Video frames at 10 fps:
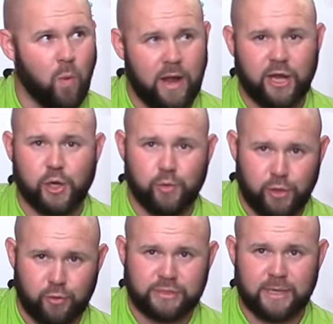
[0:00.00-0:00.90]
when you
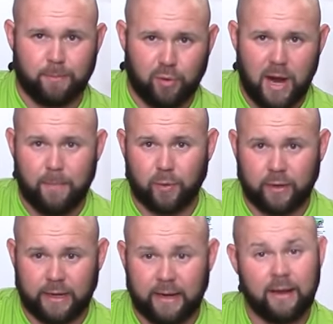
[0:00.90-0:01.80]
use it
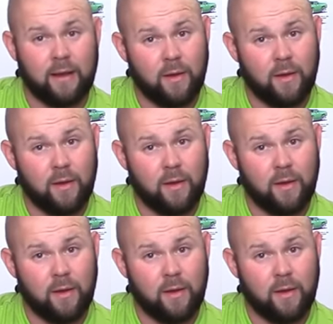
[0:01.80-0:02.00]
properly,